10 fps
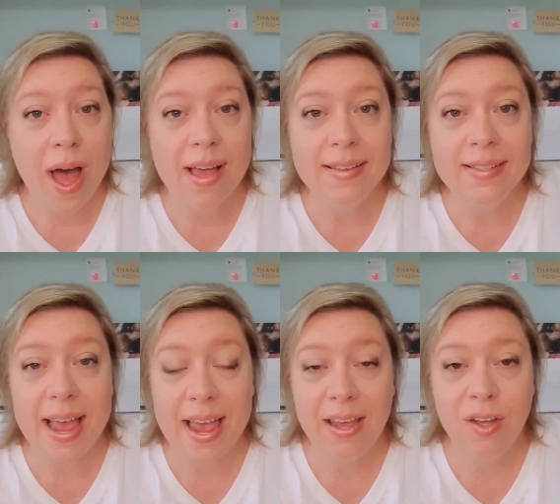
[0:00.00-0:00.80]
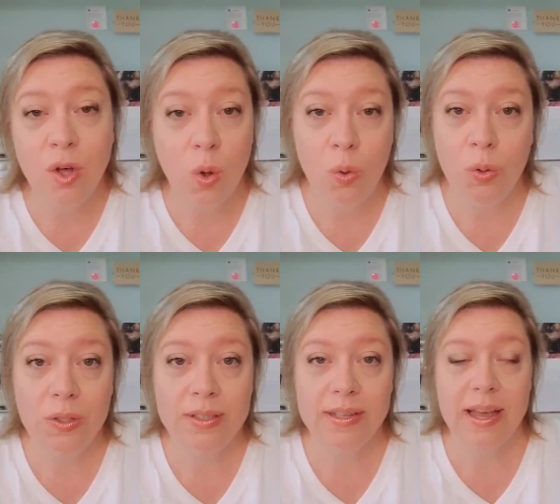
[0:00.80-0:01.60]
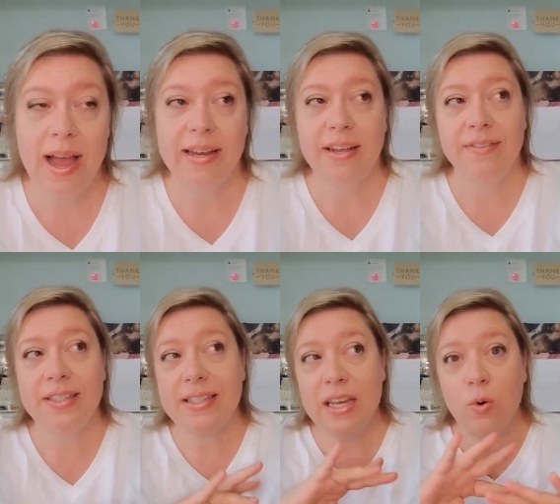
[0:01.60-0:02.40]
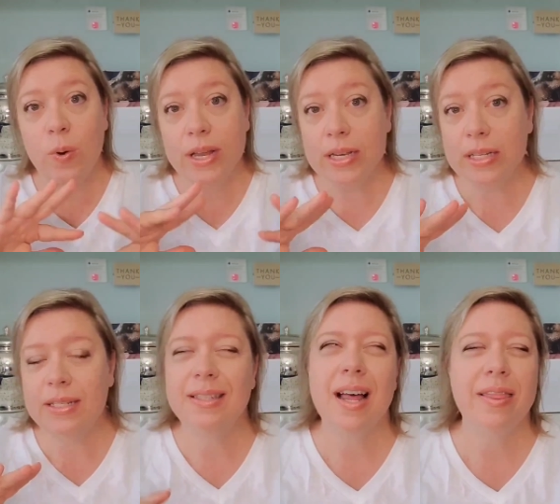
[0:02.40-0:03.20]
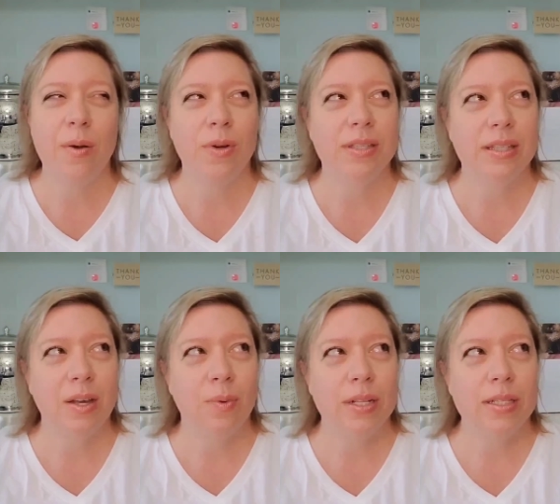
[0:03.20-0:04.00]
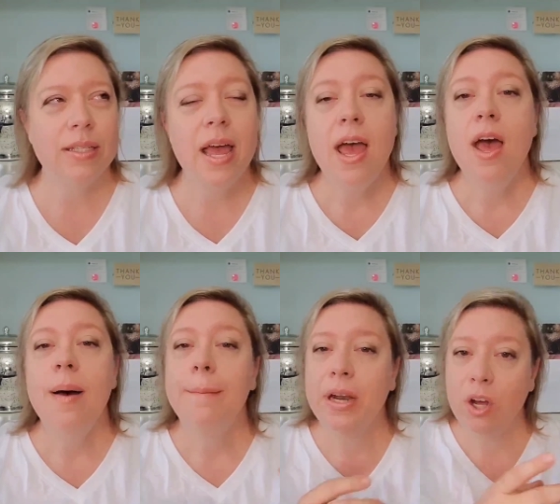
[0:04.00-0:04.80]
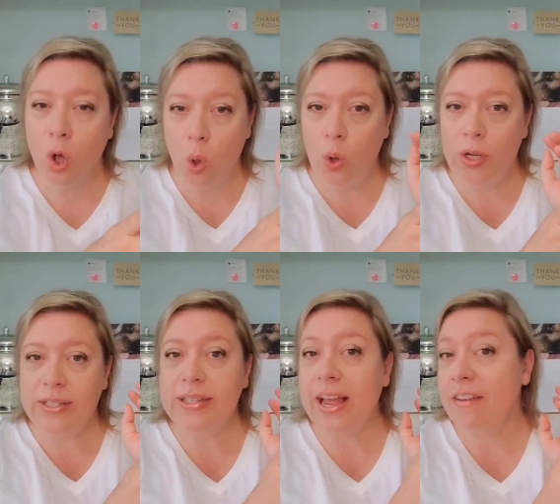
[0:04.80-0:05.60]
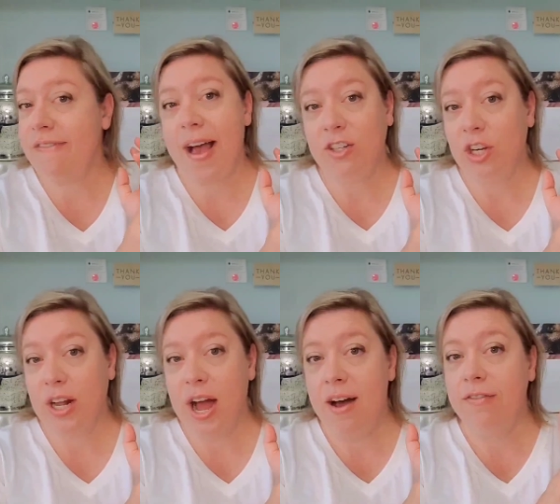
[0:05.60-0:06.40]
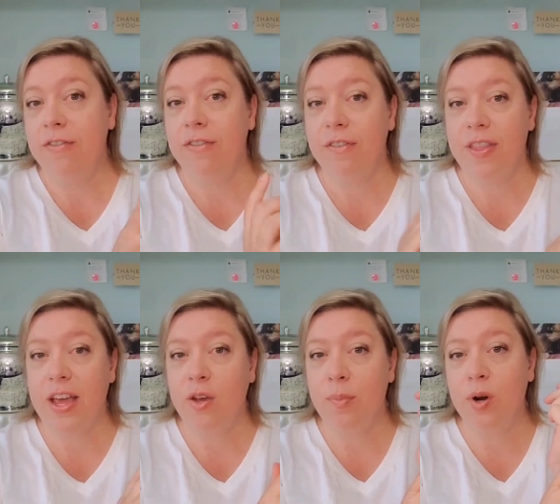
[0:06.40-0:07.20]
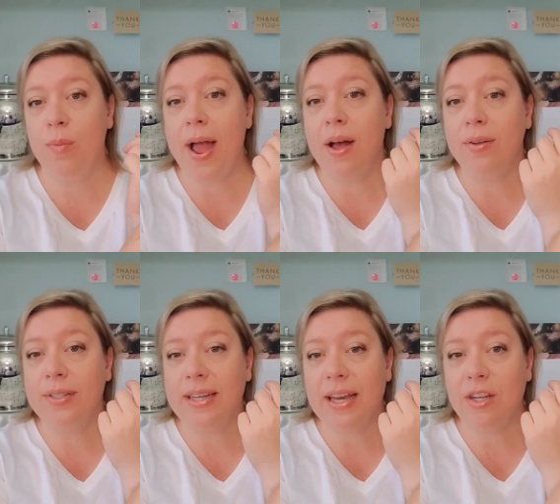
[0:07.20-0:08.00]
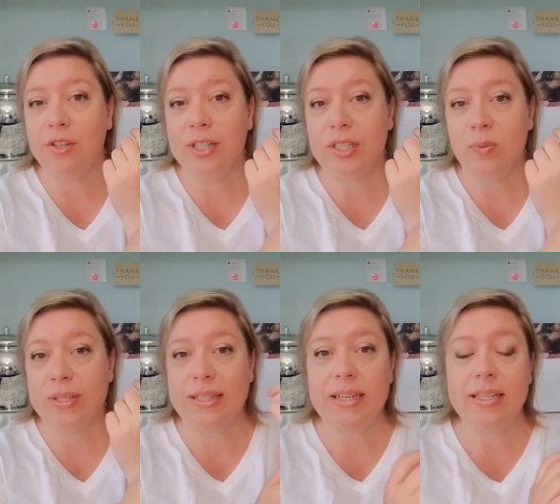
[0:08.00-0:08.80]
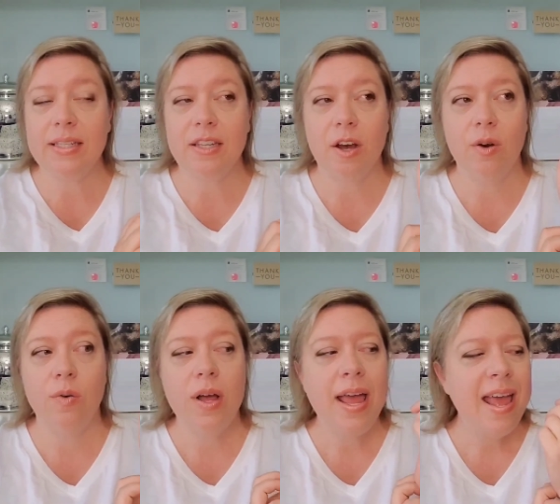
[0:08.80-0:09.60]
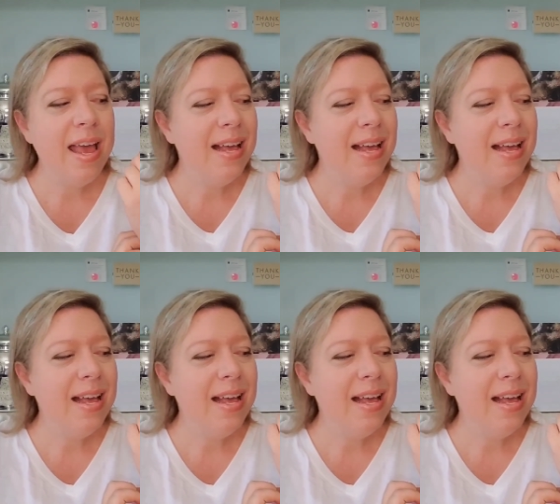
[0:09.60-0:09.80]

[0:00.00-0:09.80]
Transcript: was a gold kind of sequined, it's not, they weren't sequins, but a gold like fashion cuff that you put around and you just twist it. So